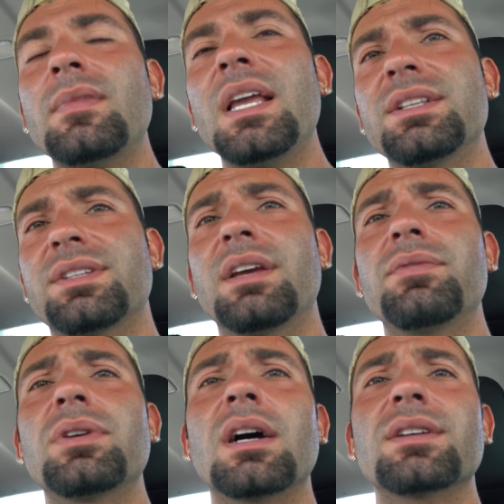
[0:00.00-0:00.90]
And to give
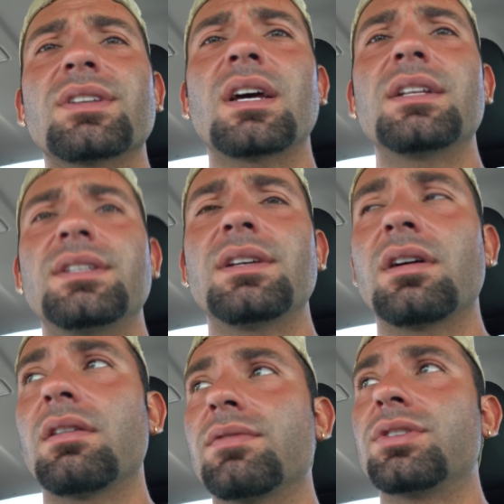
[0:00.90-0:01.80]
you guys an idea
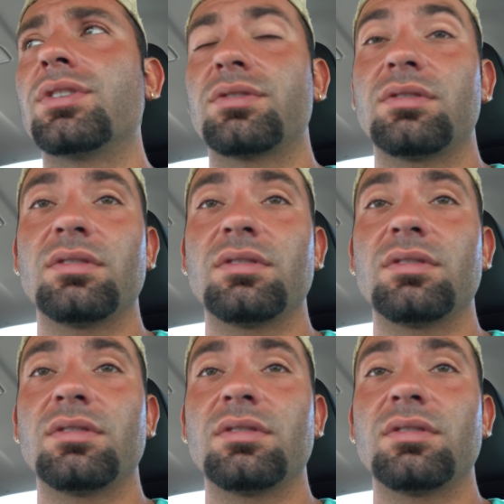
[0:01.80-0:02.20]
of the